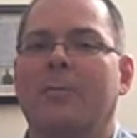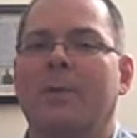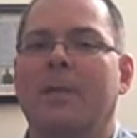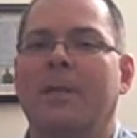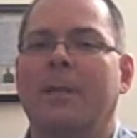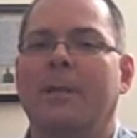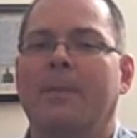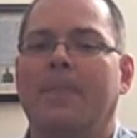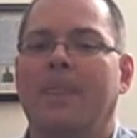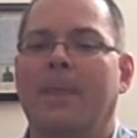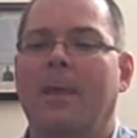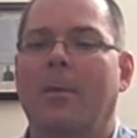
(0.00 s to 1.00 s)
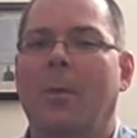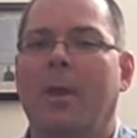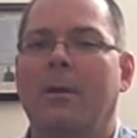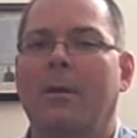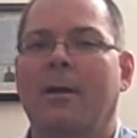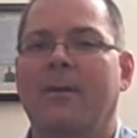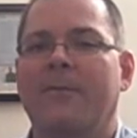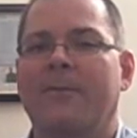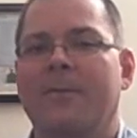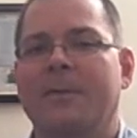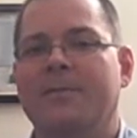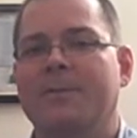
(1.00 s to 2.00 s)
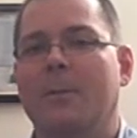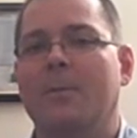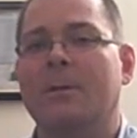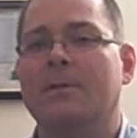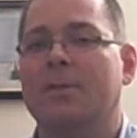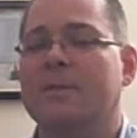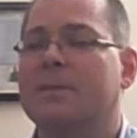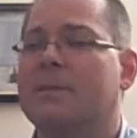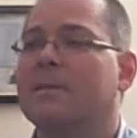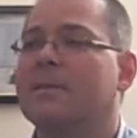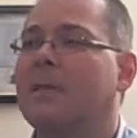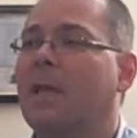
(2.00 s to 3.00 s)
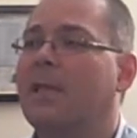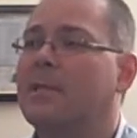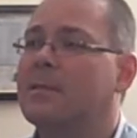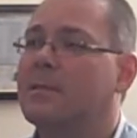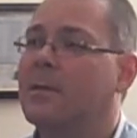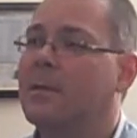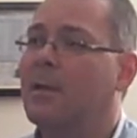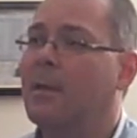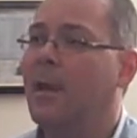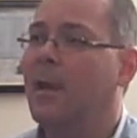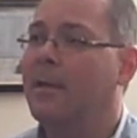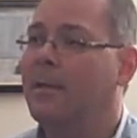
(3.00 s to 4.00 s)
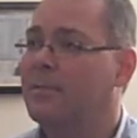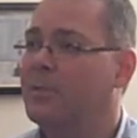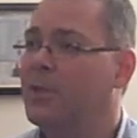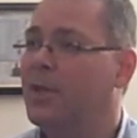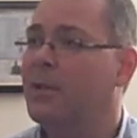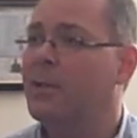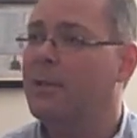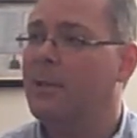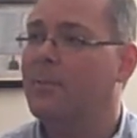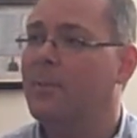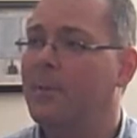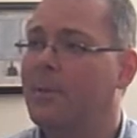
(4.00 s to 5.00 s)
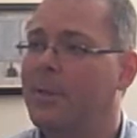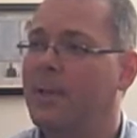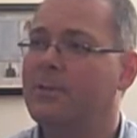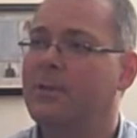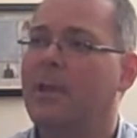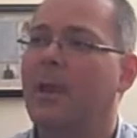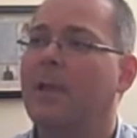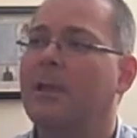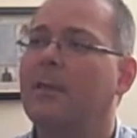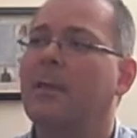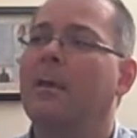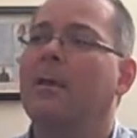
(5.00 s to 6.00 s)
really aware of if someone just cites the IMG, the implementation guide,